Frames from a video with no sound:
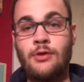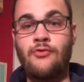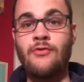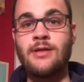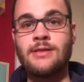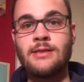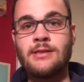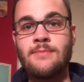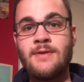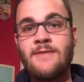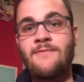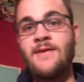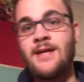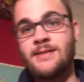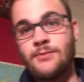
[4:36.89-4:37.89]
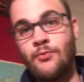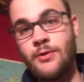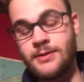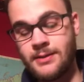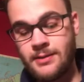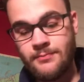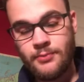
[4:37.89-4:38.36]
criticism he faced
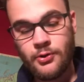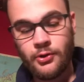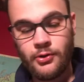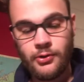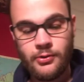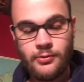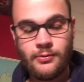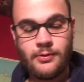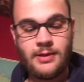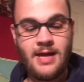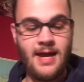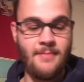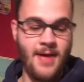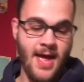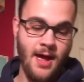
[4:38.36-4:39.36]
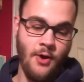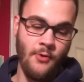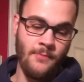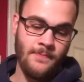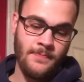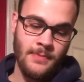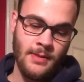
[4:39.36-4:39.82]
once the book came out.